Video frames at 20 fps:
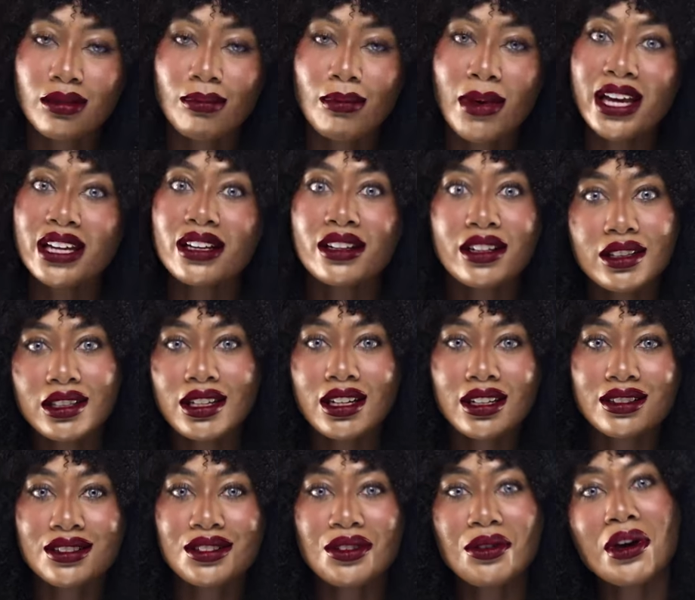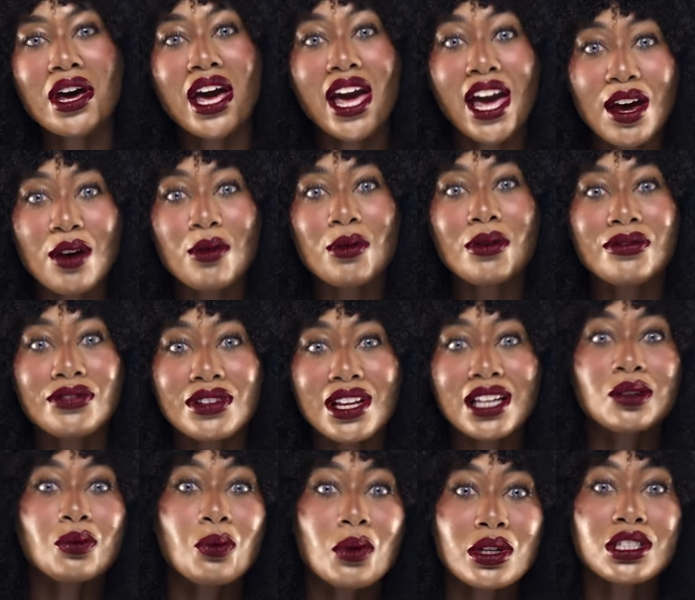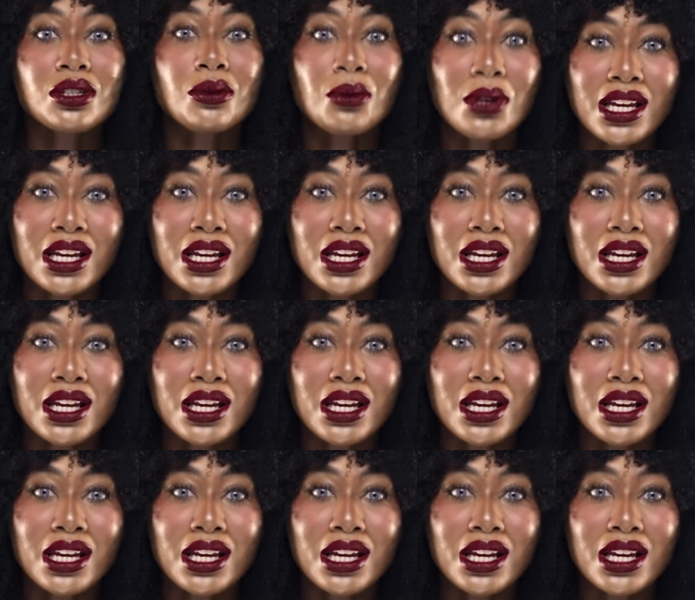My goodness, your hair reflects what you